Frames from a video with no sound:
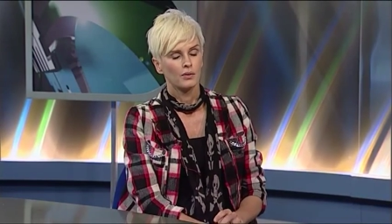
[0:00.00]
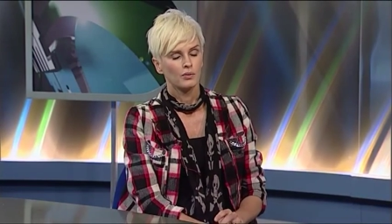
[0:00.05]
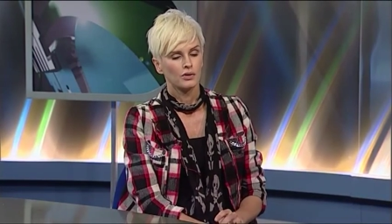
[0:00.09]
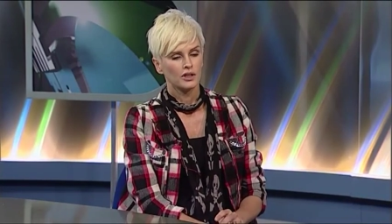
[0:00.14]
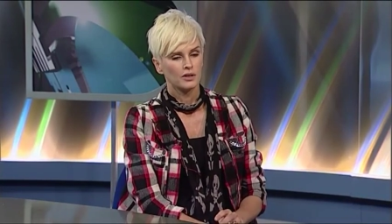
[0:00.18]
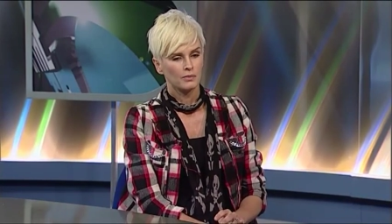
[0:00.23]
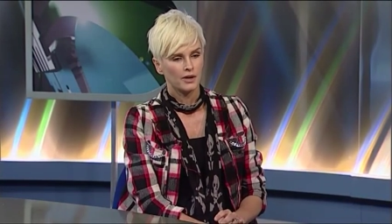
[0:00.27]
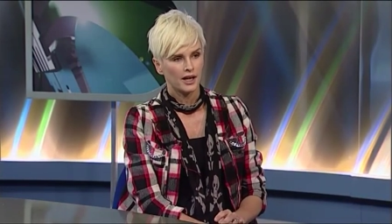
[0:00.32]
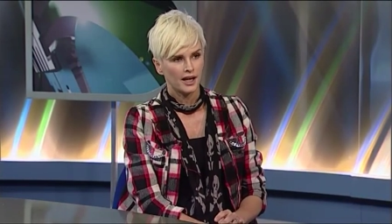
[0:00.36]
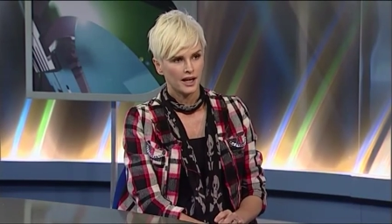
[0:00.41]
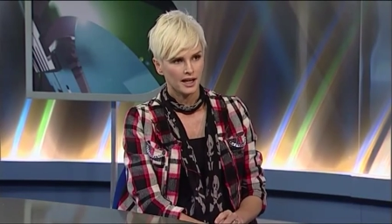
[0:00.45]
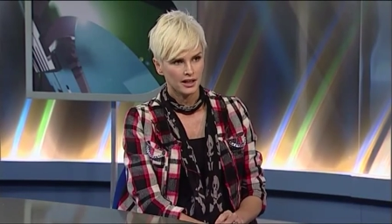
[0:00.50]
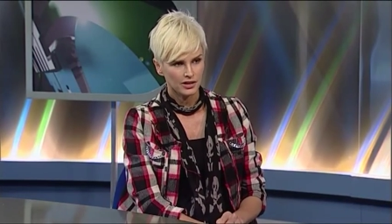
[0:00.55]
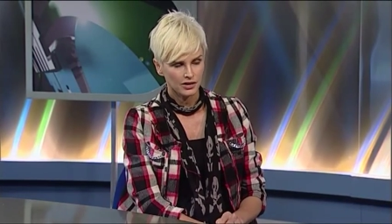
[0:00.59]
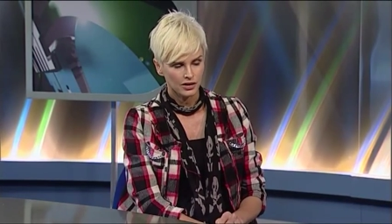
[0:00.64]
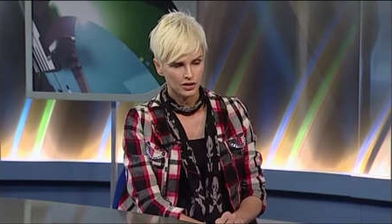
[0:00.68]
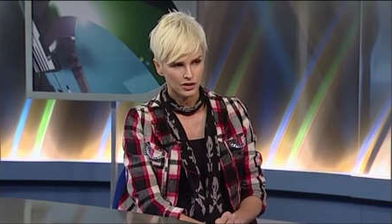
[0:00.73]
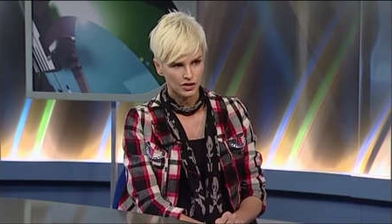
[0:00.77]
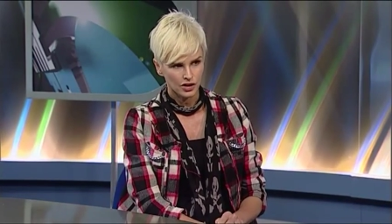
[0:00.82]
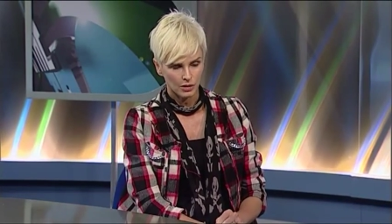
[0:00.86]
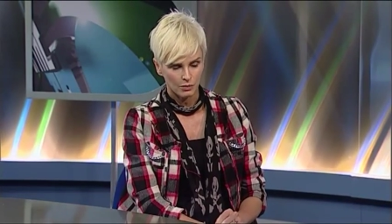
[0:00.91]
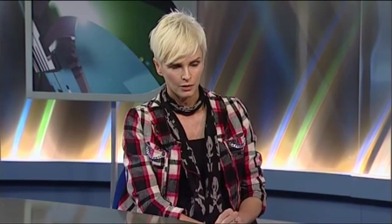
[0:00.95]
it, was my agent
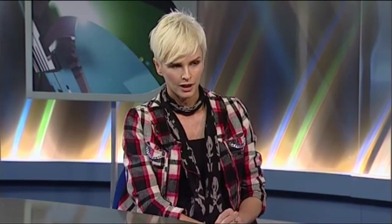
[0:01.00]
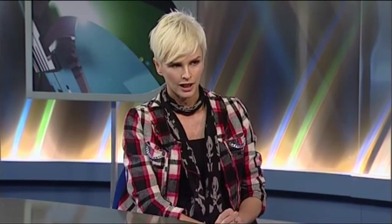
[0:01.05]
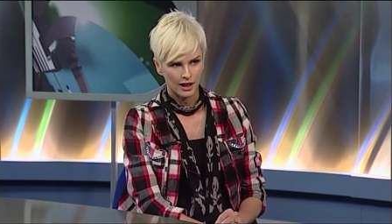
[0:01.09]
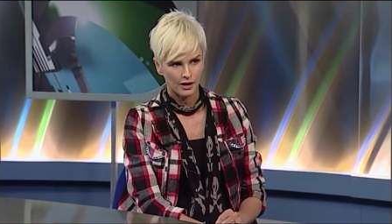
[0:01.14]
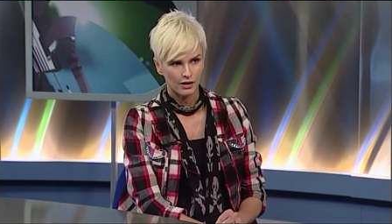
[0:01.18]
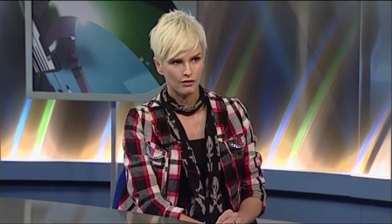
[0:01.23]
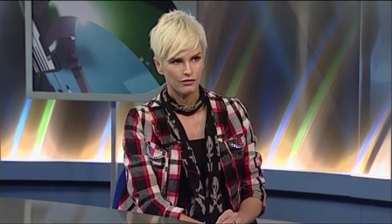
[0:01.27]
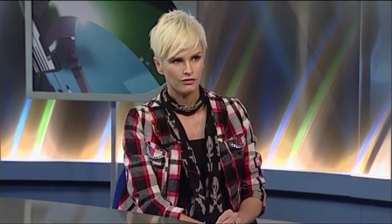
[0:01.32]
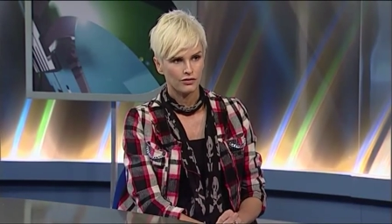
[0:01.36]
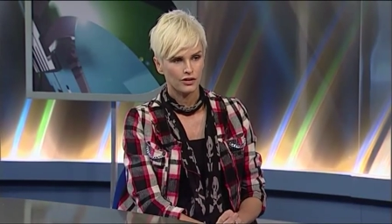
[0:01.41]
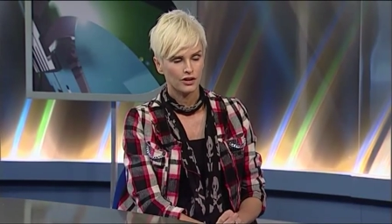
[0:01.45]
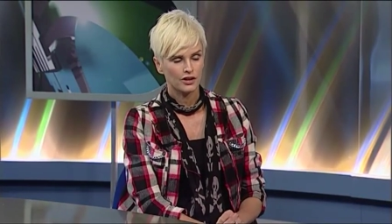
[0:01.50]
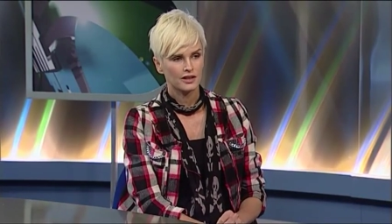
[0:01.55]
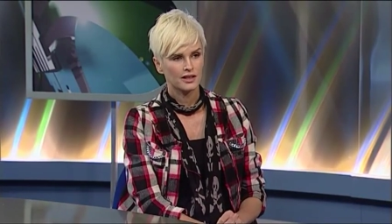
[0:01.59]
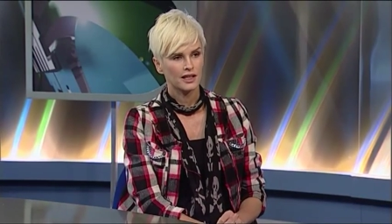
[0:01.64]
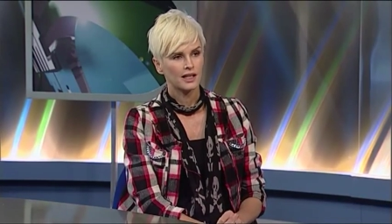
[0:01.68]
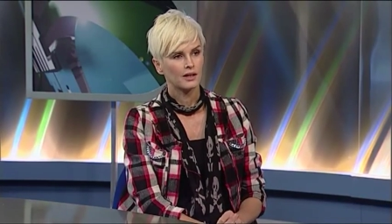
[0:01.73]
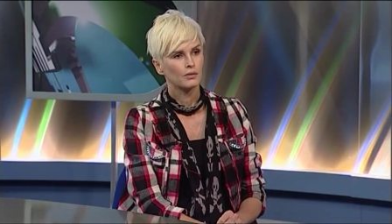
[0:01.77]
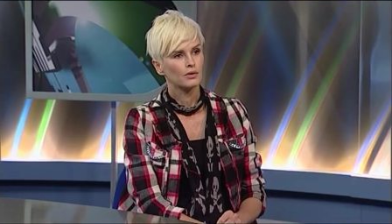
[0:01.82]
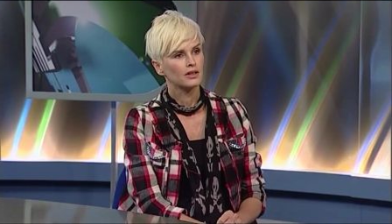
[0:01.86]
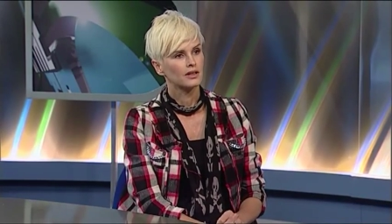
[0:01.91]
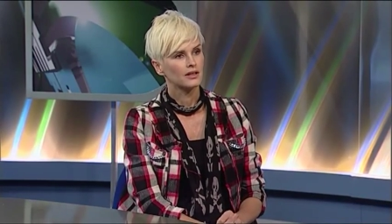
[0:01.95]
who chopped my hair off first,
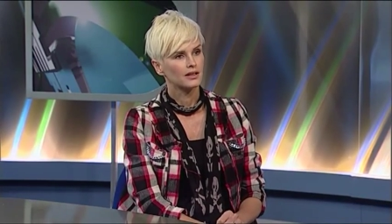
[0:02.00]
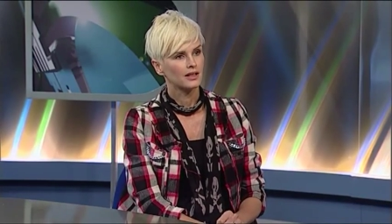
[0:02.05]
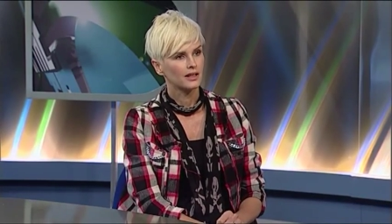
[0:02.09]
and it was yeah.